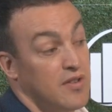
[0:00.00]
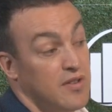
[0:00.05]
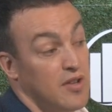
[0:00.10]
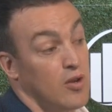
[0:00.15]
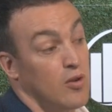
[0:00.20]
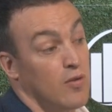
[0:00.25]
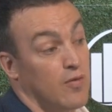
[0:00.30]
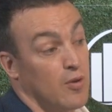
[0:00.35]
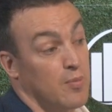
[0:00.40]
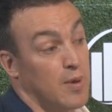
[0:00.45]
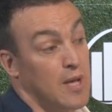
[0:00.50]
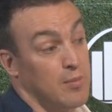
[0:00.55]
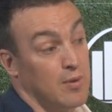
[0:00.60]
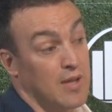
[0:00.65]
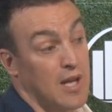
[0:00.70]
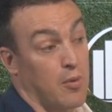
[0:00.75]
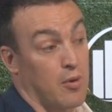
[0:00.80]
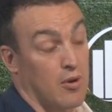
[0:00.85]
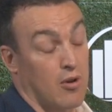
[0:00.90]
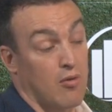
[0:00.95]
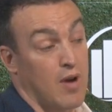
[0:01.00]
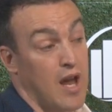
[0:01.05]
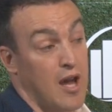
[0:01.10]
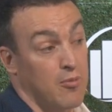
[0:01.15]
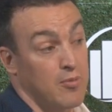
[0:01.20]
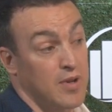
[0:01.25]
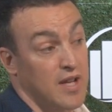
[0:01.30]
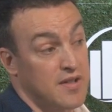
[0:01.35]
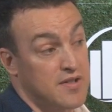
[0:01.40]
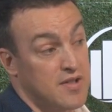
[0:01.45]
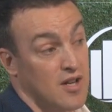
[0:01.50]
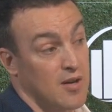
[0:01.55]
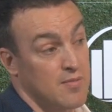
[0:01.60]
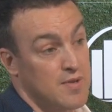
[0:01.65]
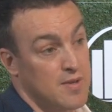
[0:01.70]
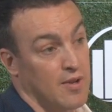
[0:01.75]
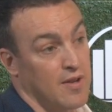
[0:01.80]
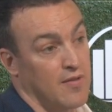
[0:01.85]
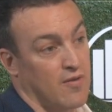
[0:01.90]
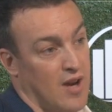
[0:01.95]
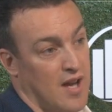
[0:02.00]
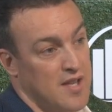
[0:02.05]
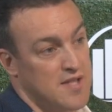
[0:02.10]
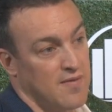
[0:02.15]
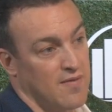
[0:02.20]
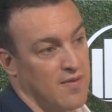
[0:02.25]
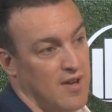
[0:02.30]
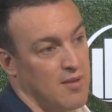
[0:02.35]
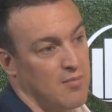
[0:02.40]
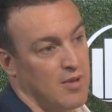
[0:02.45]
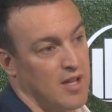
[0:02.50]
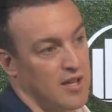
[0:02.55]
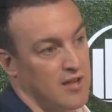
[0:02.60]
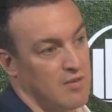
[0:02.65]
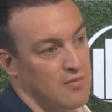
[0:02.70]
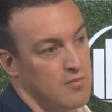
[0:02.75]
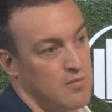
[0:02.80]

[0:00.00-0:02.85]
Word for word: to do for people that were around me in terms of my friends and family. You, you know?